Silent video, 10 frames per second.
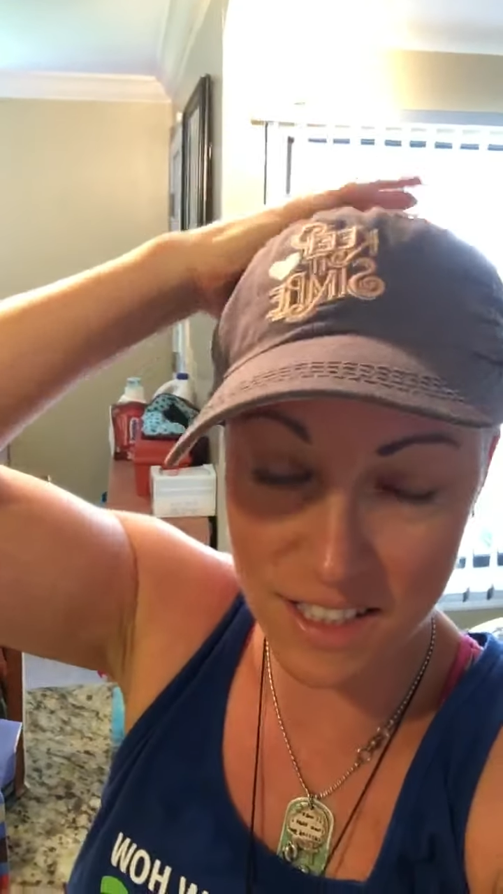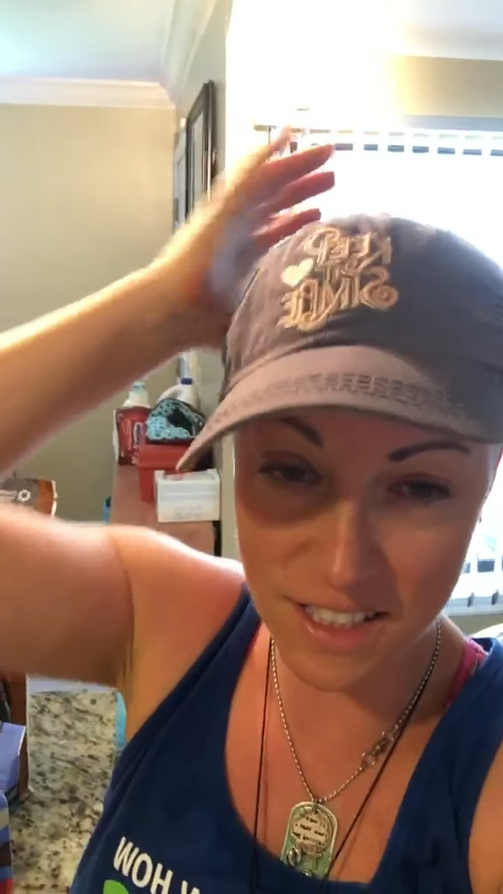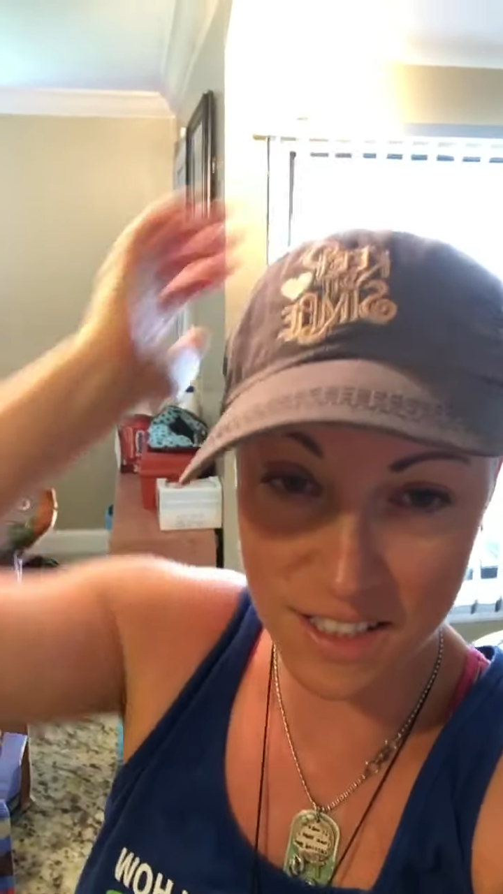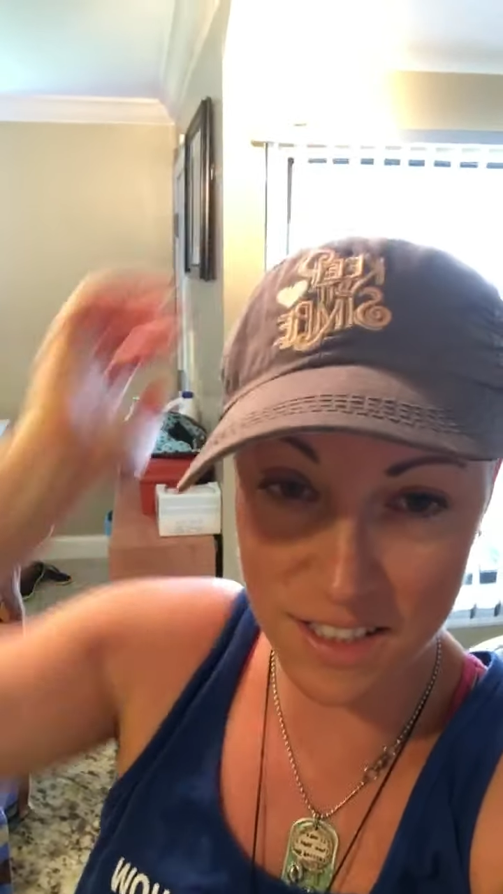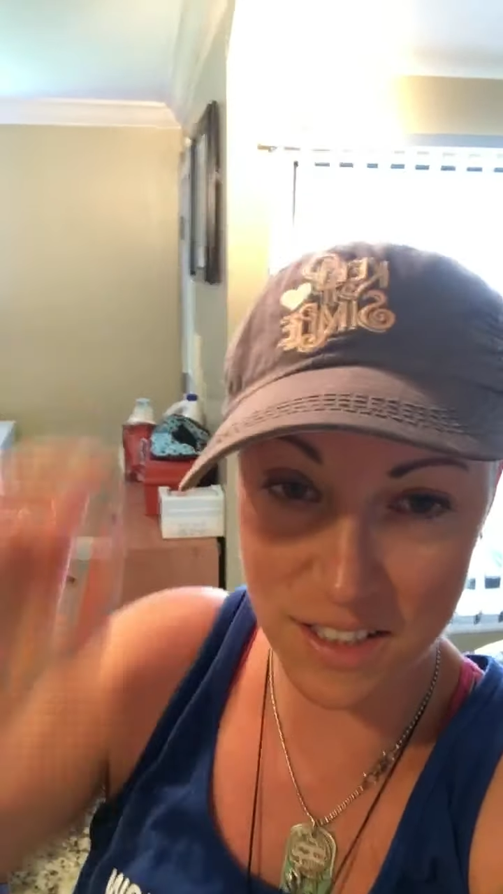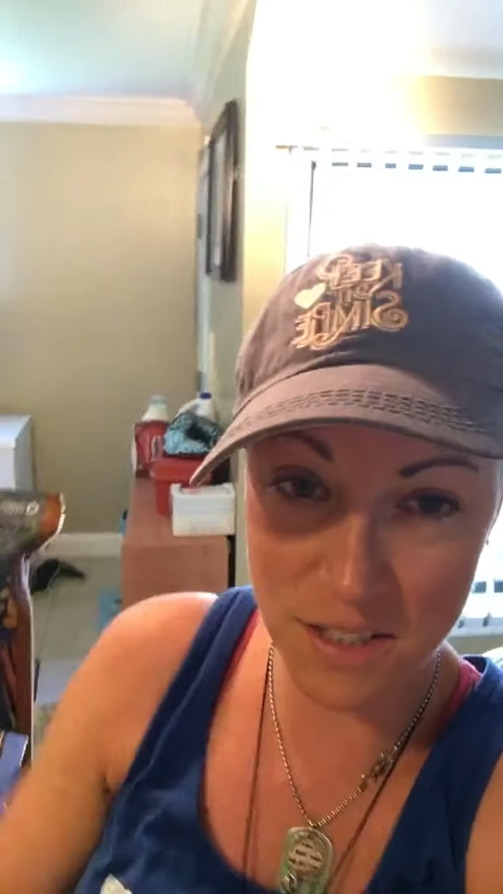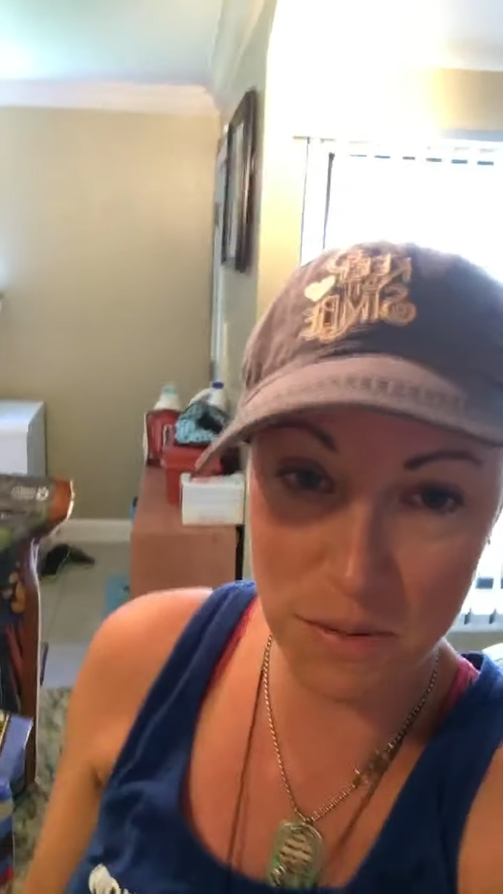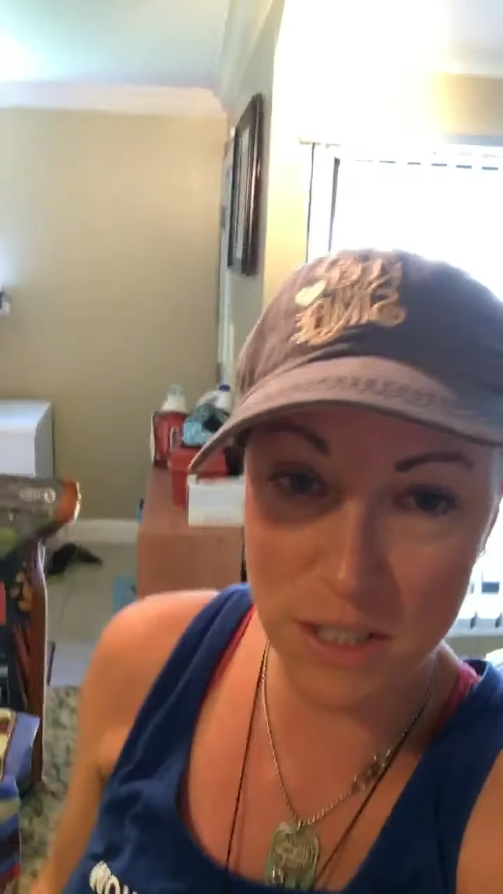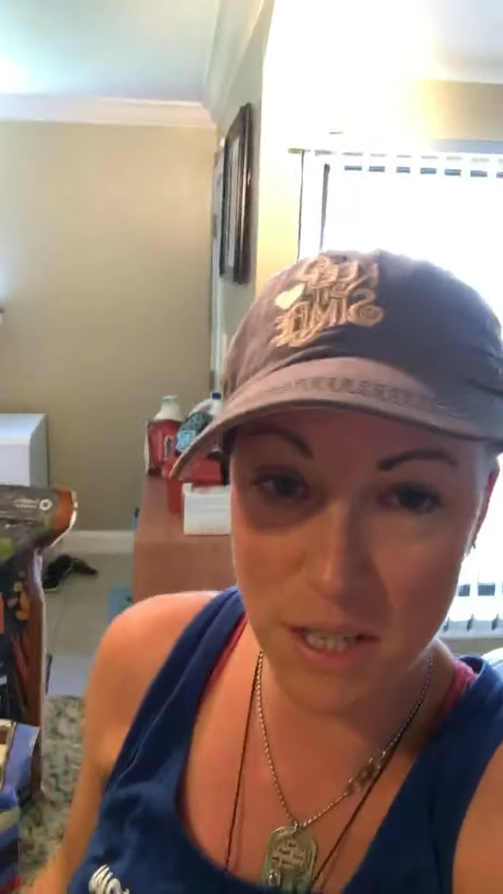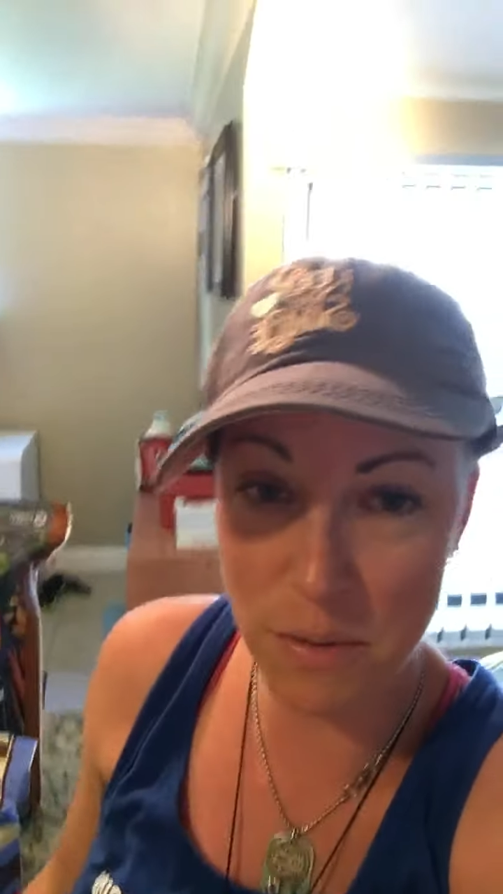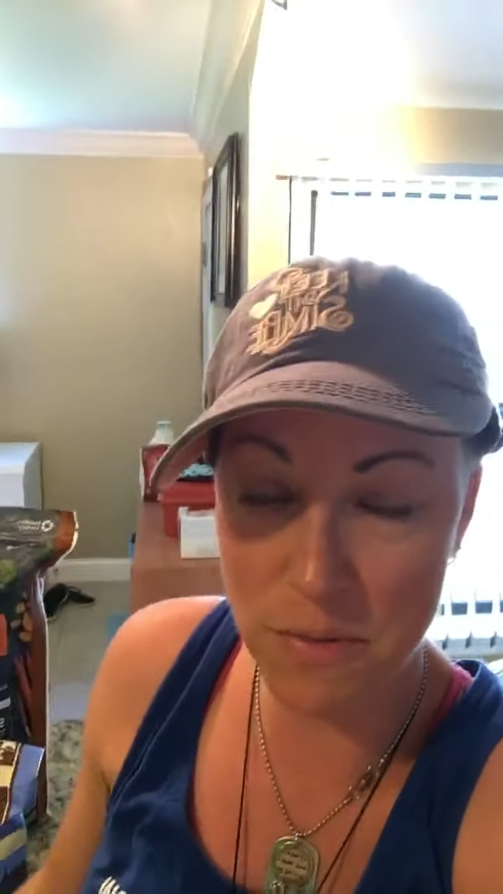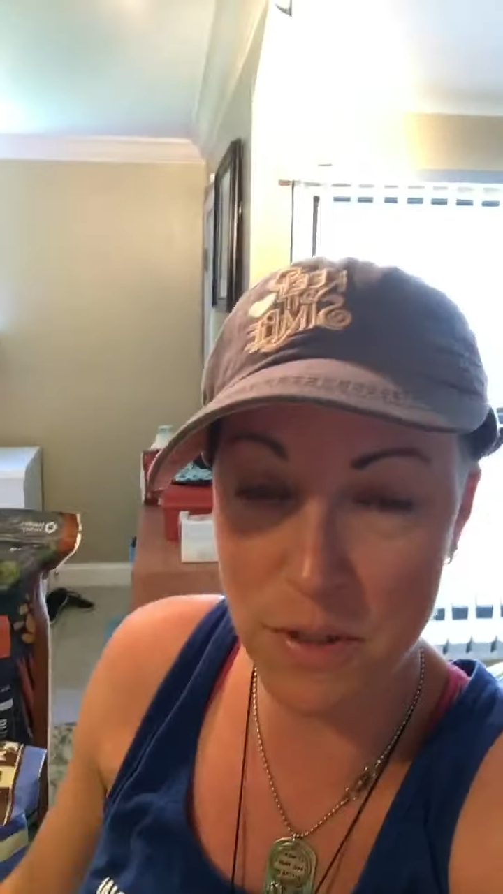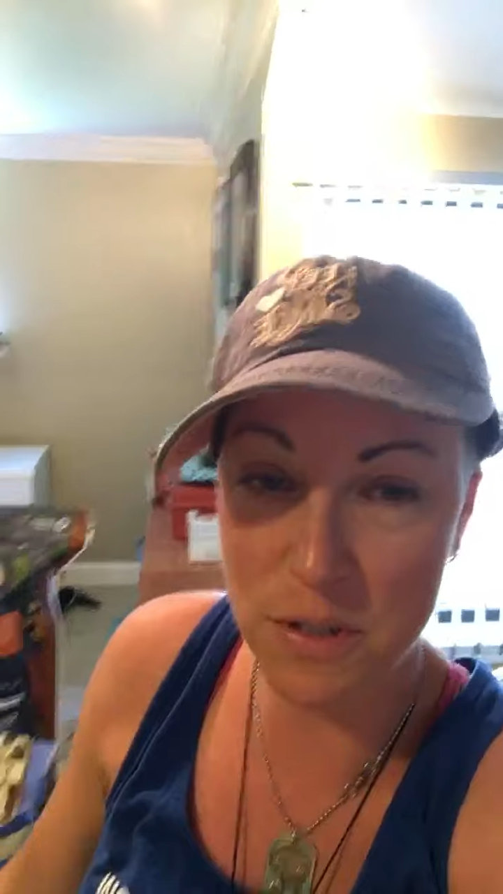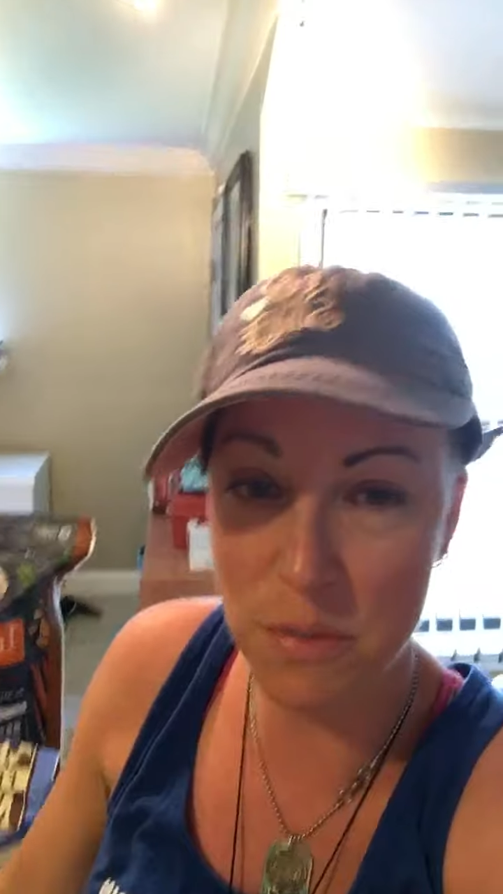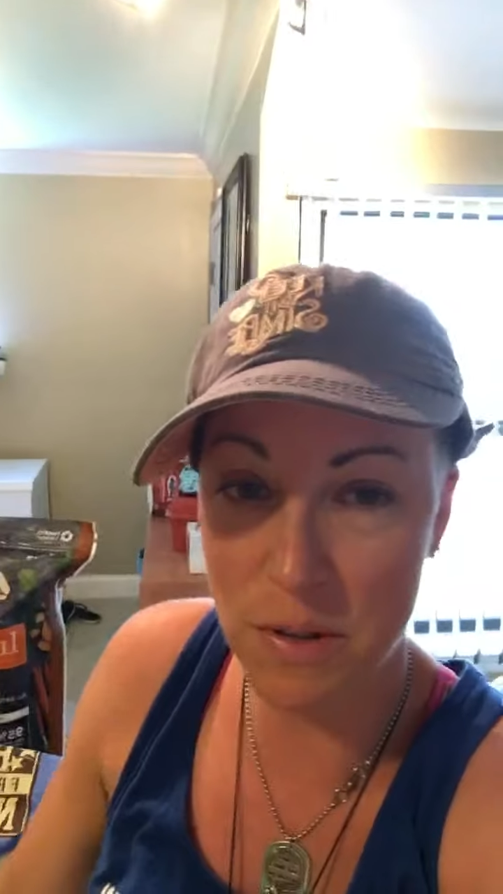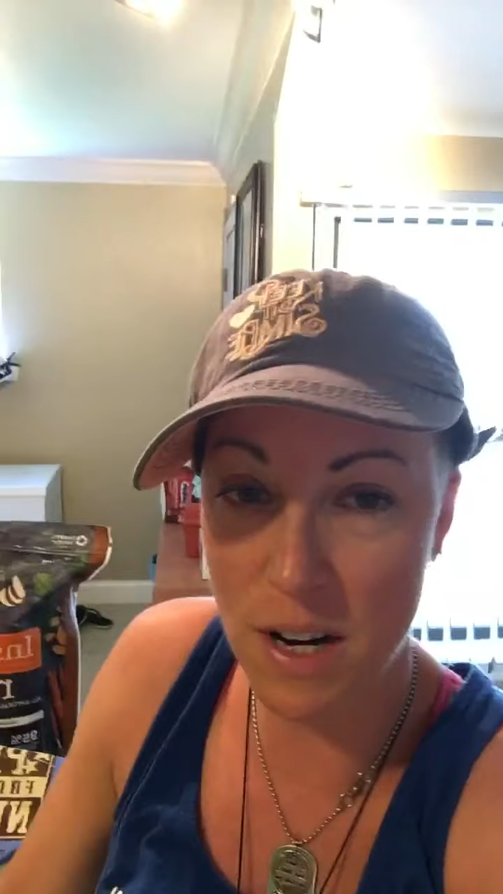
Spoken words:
is what type of foods we